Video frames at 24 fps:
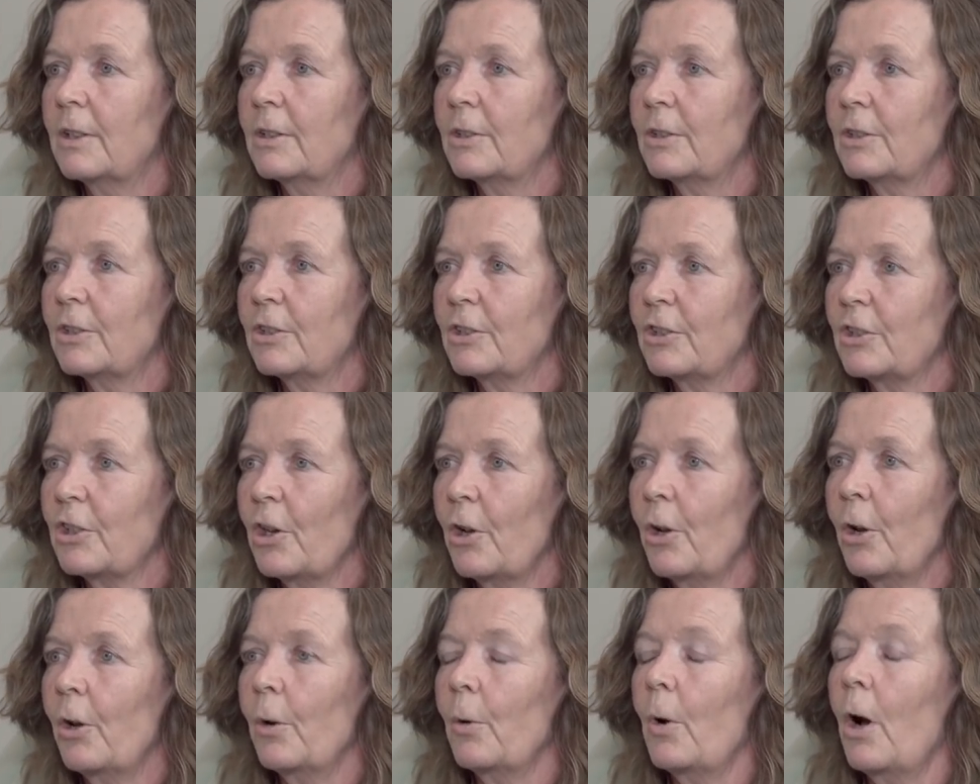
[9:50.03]

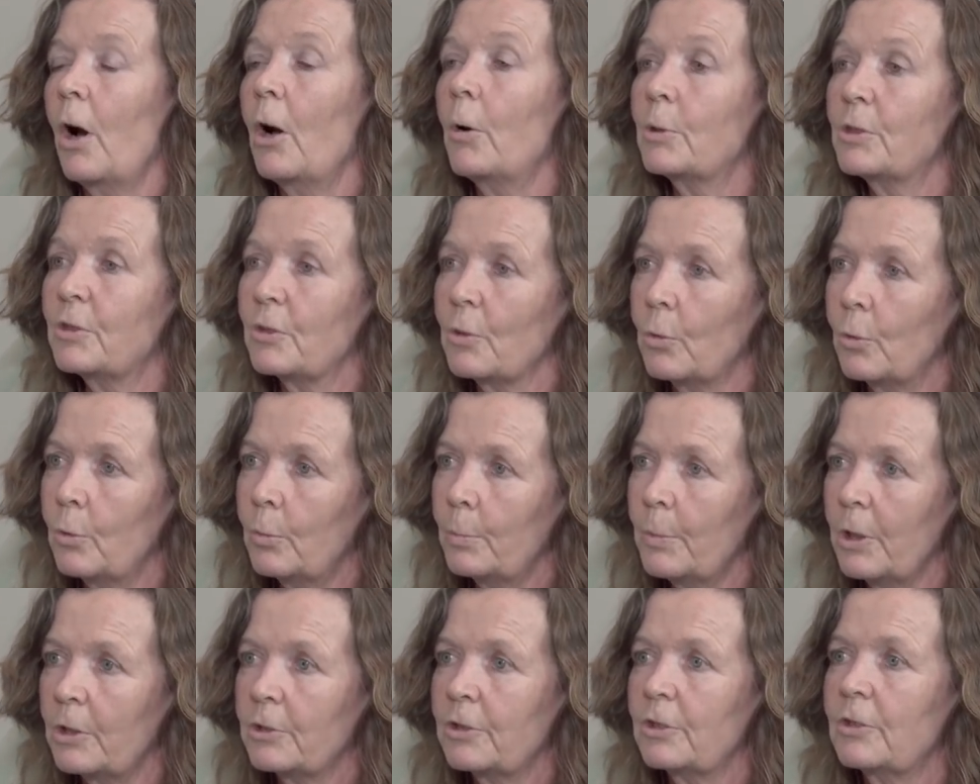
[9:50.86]
So I was
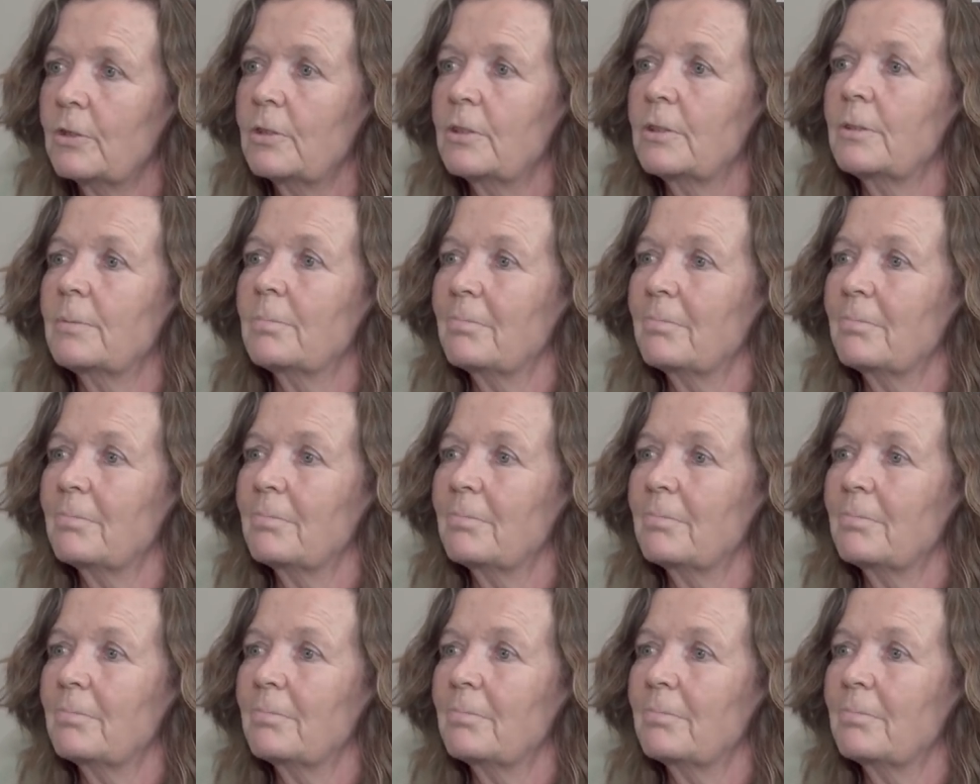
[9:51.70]
almost